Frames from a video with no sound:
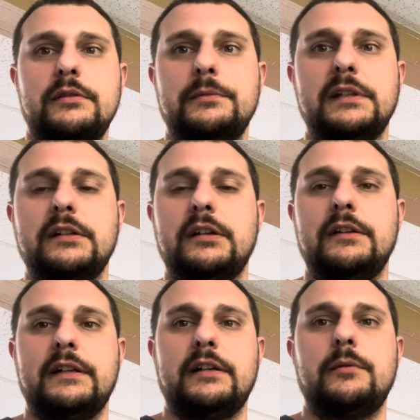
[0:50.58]
we get all
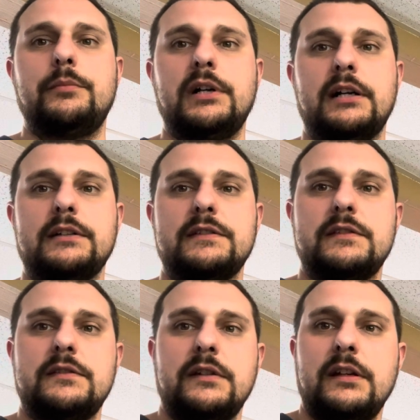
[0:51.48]
that
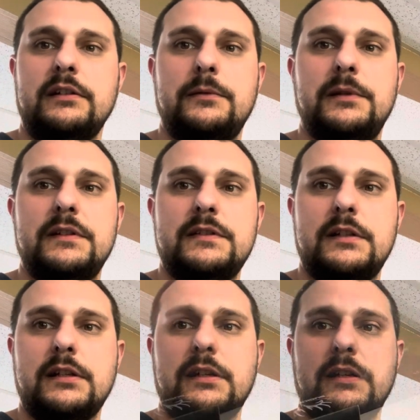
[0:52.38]
unboxed. Give me a
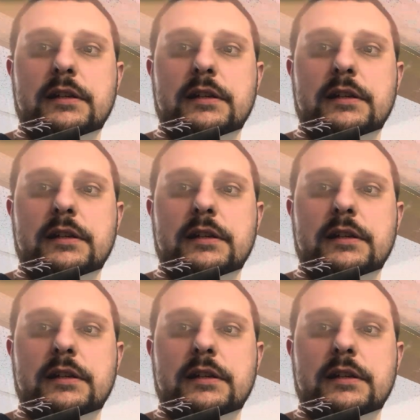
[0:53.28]
sec.